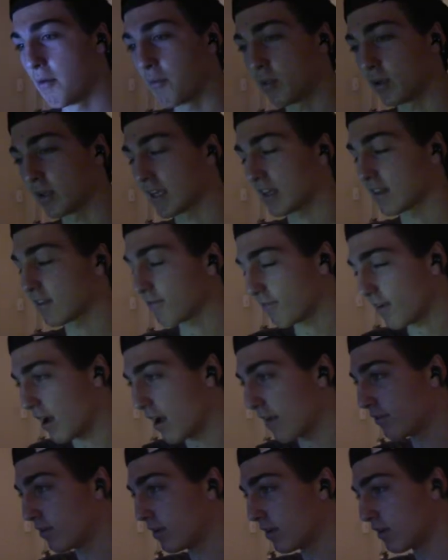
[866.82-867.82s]
We get the
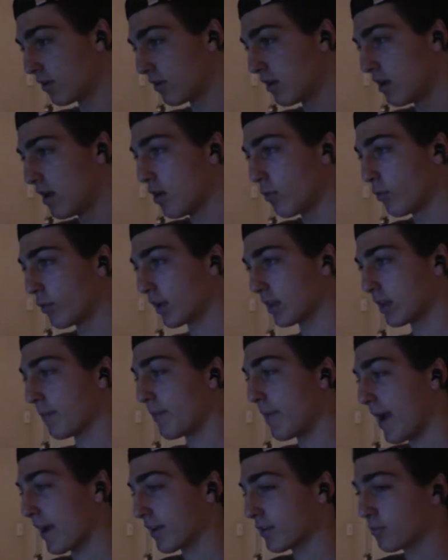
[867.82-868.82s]
5-0, we get the
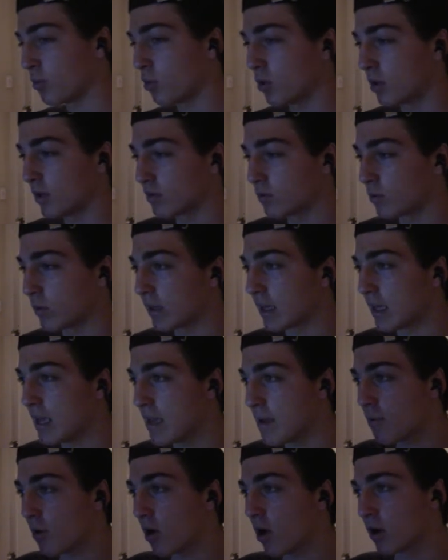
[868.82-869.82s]
max points, we
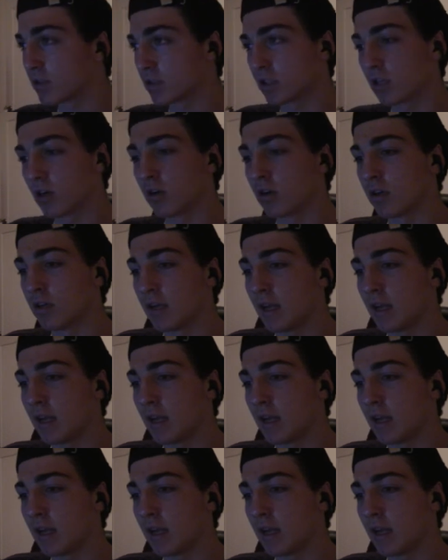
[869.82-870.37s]
keep on going